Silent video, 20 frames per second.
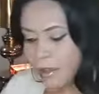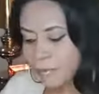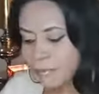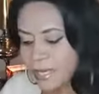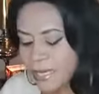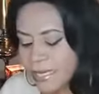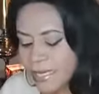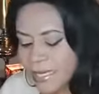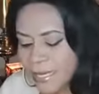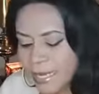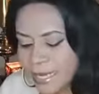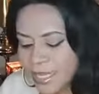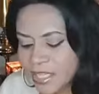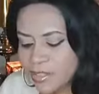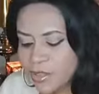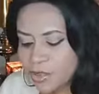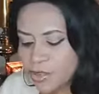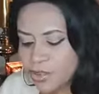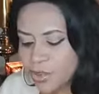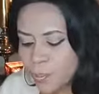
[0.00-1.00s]

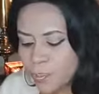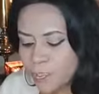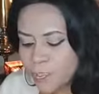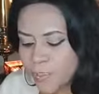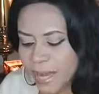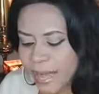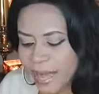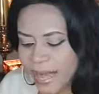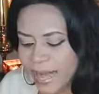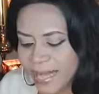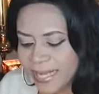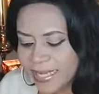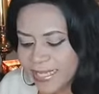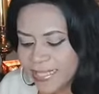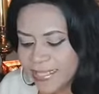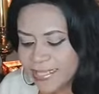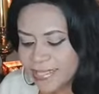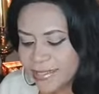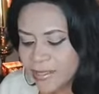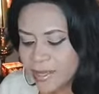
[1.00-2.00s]
Begin to
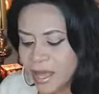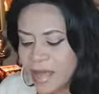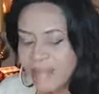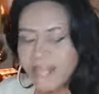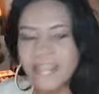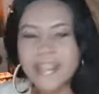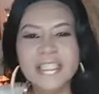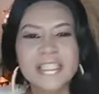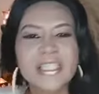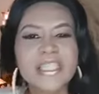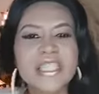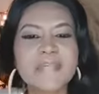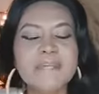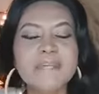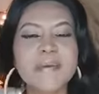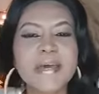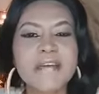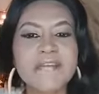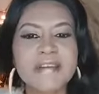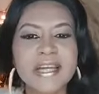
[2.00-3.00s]
bind the
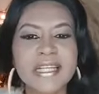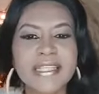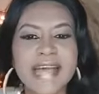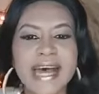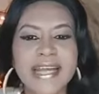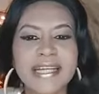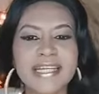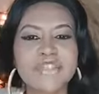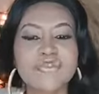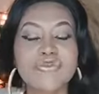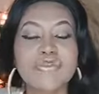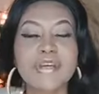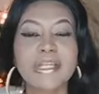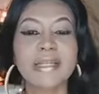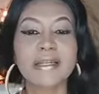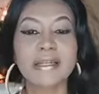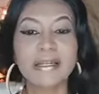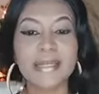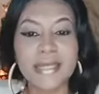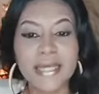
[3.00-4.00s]
spirit that is
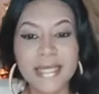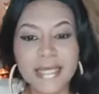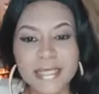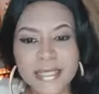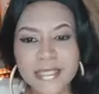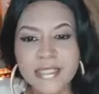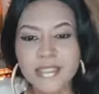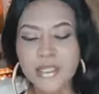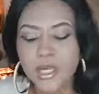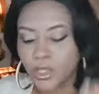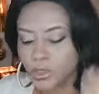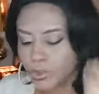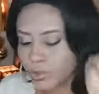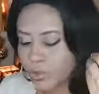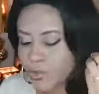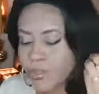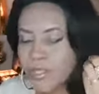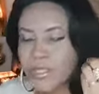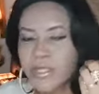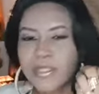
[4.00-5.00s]
released
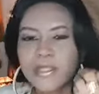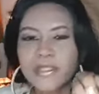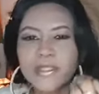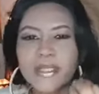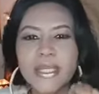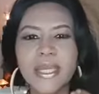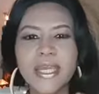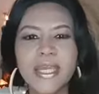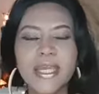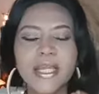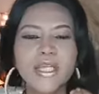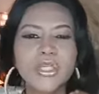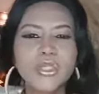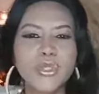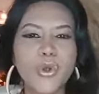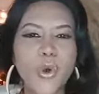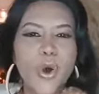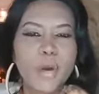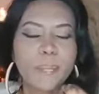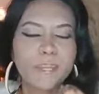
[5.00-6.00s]
to steal
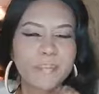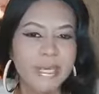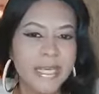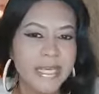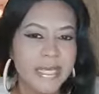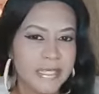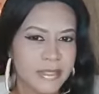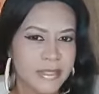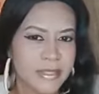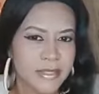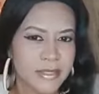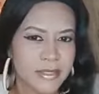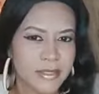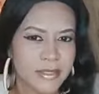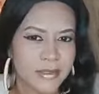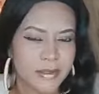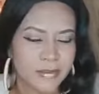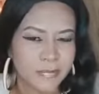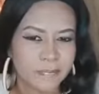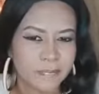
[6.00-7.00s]
your peace.
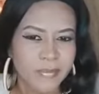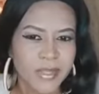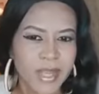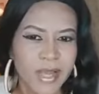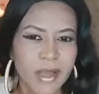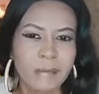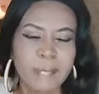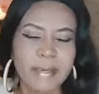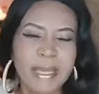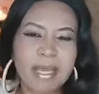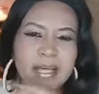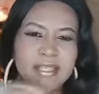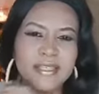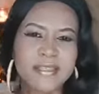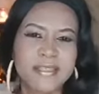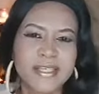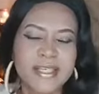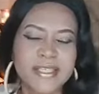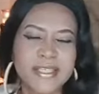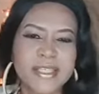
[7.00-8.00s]

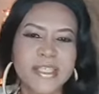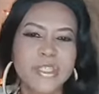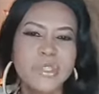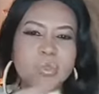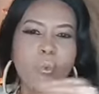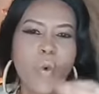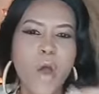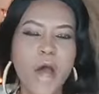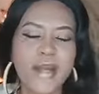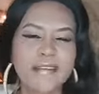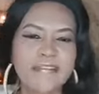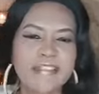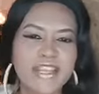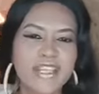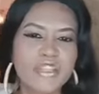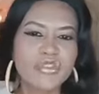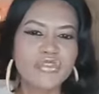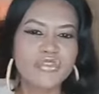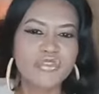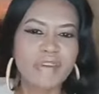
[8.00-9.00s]
Because this is one of the
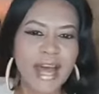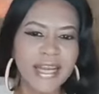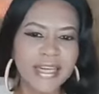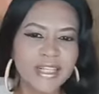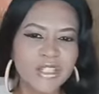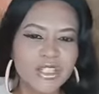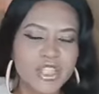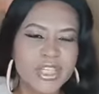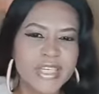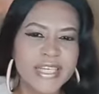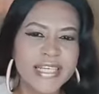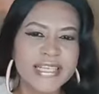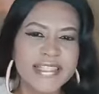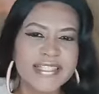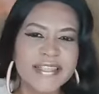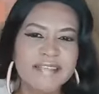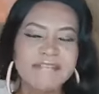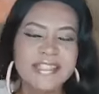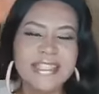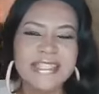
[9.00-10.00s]

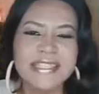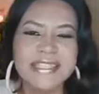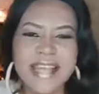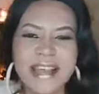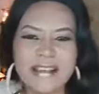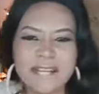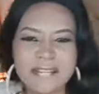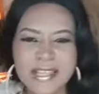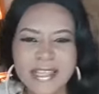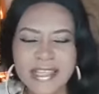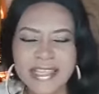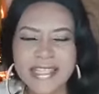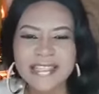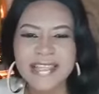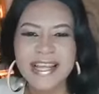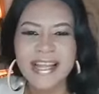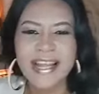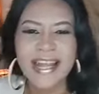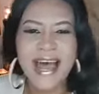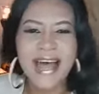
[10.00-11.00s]
strategies of the devil in
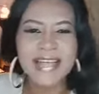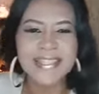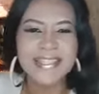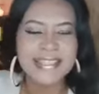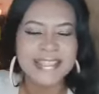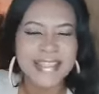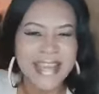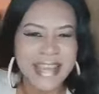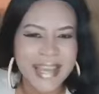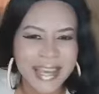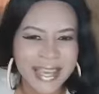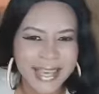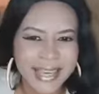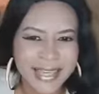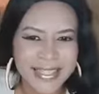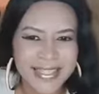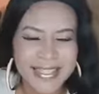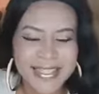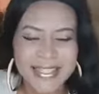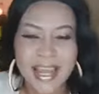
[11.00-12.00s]
the last
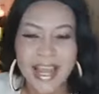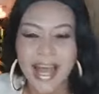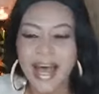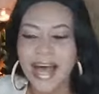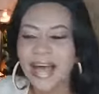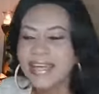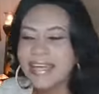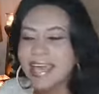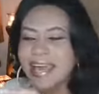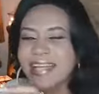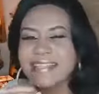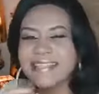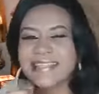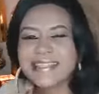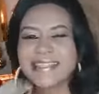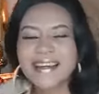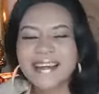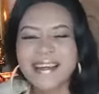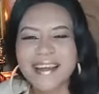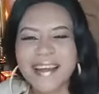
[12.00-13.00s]
days
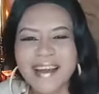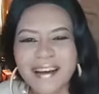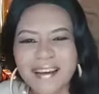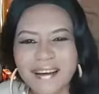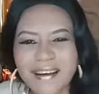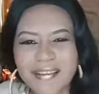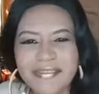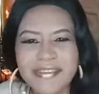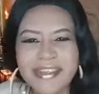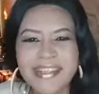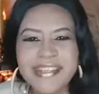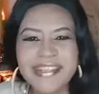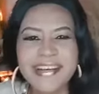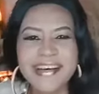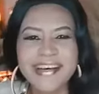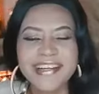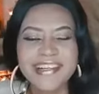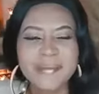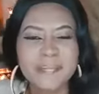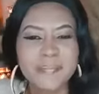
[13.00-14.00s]
against the
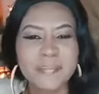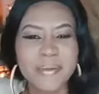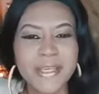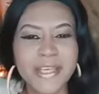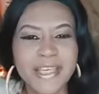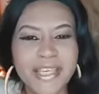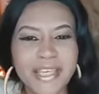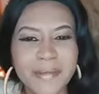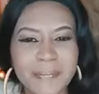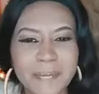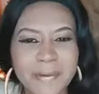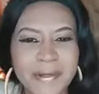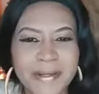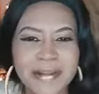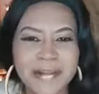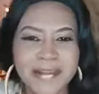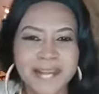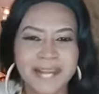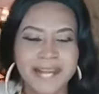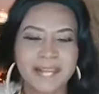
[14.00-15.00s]
covenant
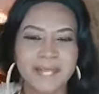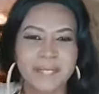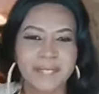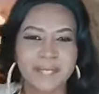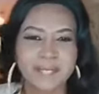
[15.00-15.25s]
people.